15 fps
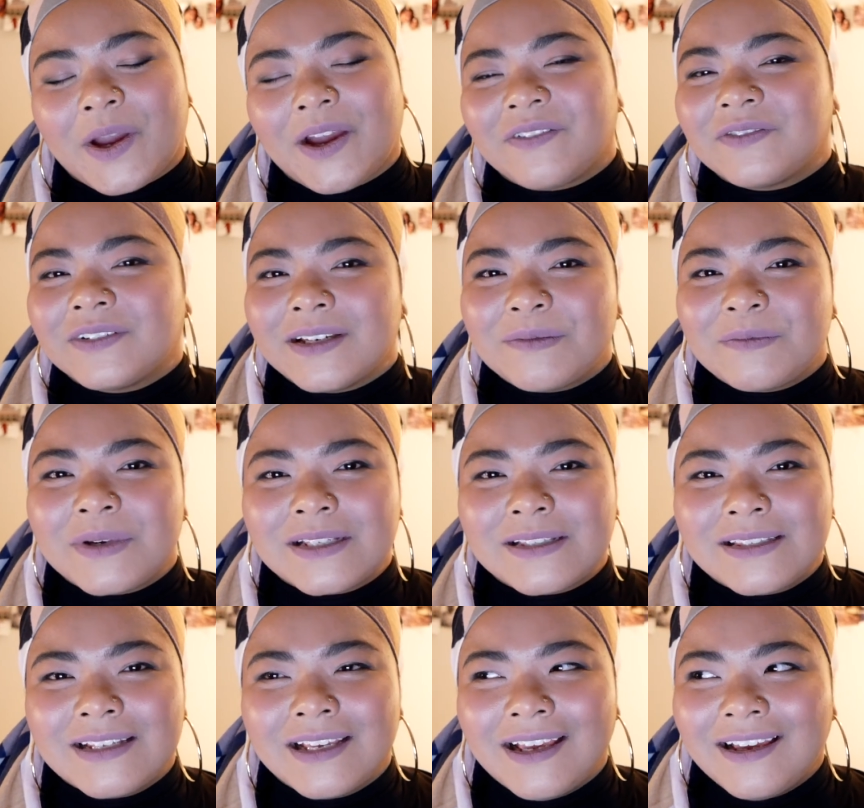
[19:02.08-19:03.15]
have them
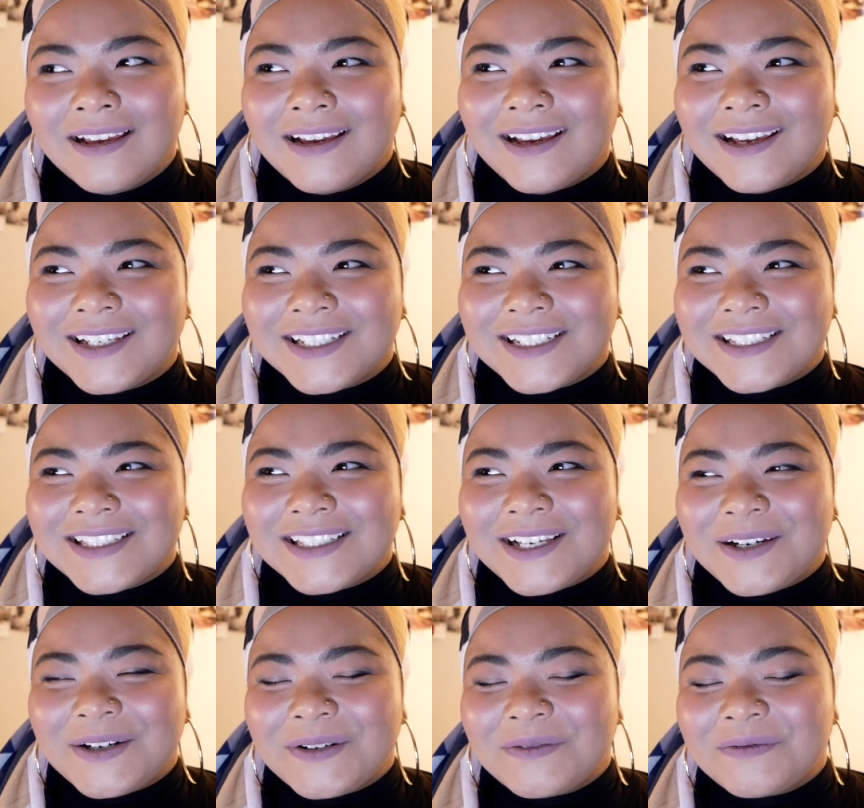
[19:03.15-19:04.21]
as
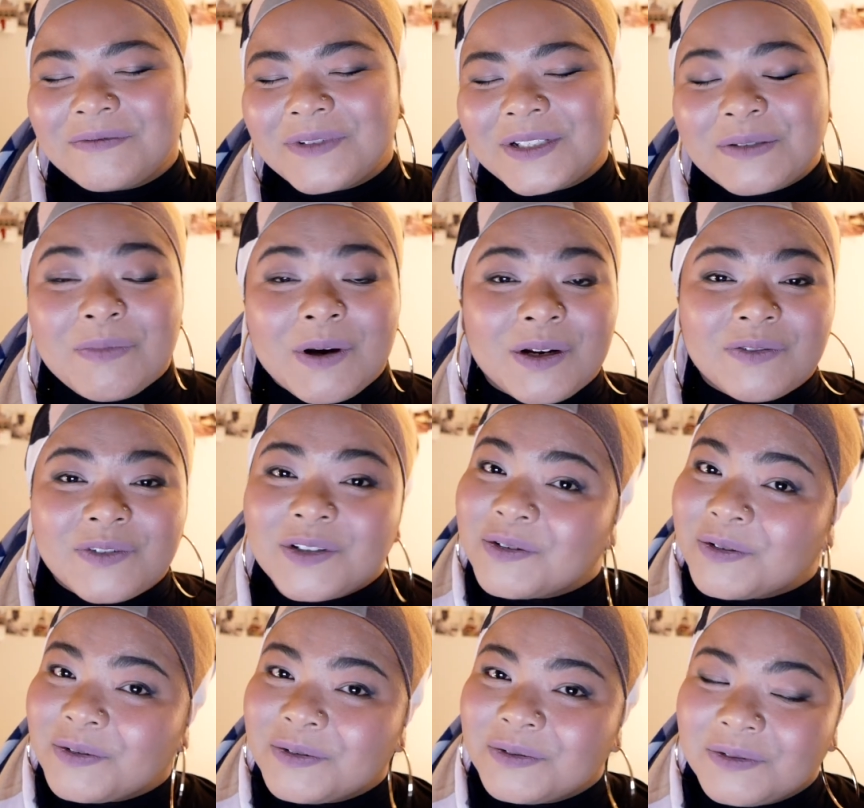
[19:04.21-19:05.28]
part of the
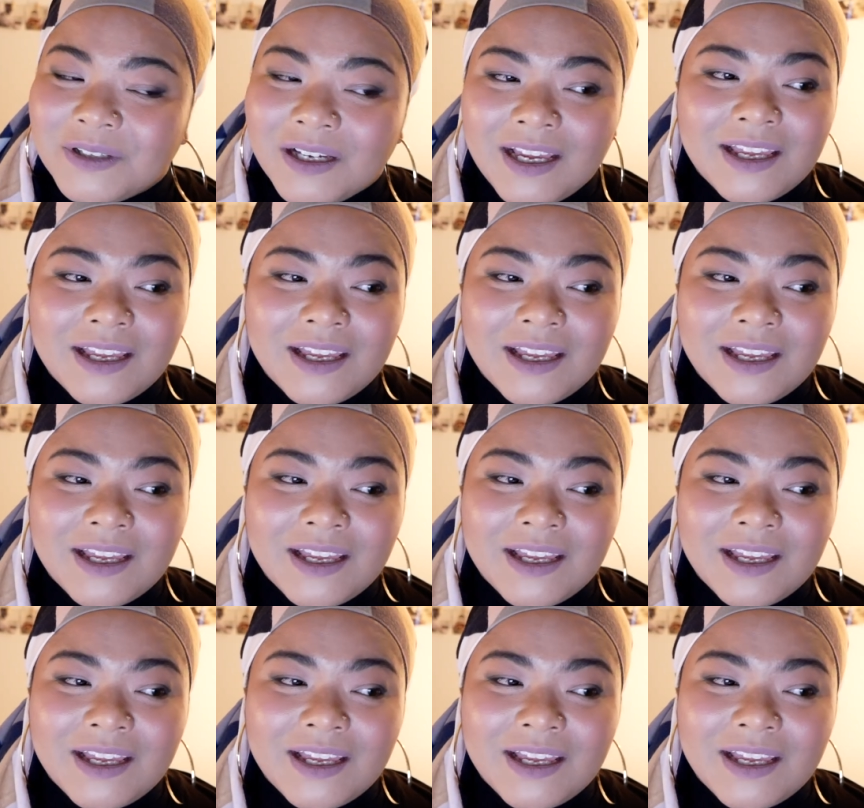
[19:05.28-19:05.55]
crew,